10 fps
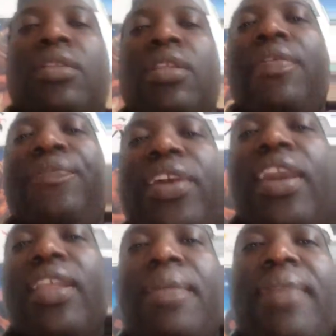Never
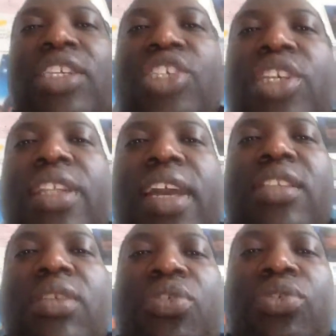forget that Manchester
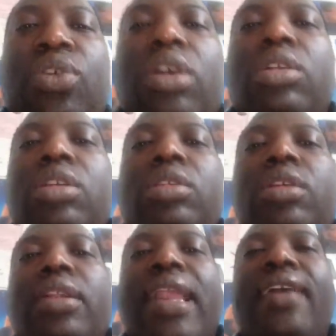United, we still got
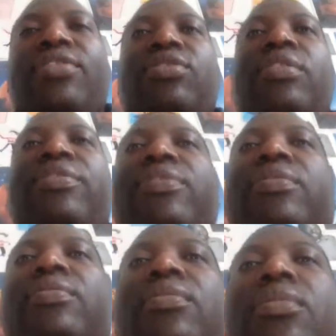the likes of
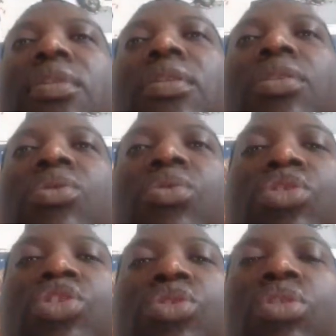
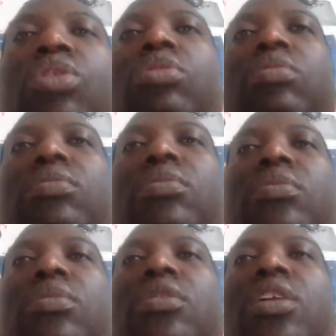Luke Shaw
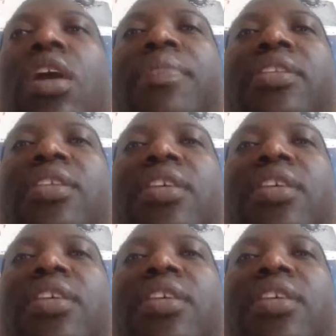to come into